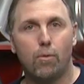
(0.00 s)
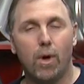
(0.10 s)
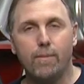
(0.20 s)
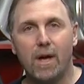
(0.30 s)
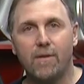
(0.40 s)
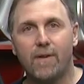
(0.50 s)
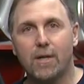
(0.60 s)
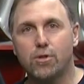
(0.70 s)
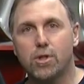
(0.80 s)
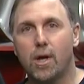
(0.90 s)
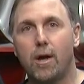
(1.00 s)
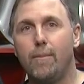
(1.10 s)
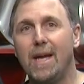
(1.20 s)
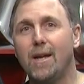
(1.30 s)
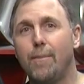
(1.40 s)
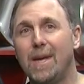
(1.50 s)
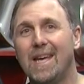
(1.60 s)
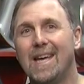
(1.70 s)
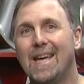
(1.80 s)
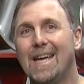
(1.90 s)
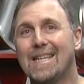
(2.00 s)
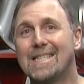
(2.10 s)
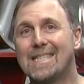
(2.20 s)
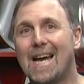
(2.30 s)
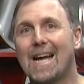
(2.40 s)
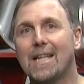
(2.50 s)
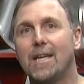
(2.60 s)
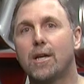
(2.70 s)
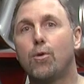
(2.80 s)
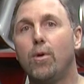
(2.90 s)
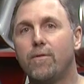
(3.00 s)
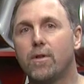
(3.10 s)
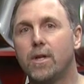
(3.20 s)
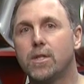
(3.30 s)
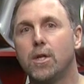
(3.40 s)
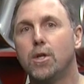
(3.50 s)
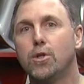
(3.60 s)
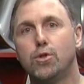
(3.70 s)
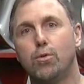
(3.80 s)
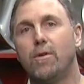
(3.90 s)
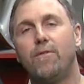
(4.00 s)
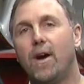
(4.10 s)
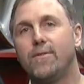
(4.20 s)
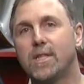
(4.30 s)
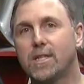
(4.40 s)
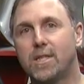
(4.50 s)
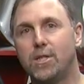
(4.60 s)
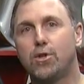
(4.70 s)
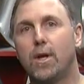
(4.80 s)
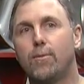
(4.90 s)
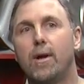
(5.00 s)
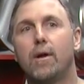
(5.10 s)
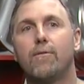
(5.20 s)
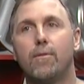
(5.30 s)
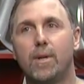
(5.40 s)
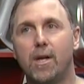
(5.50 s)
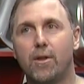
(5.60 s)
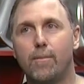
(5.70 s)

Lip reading: one manufacturer's tire, it may not be exactly equivalent to a 560 tread wear from another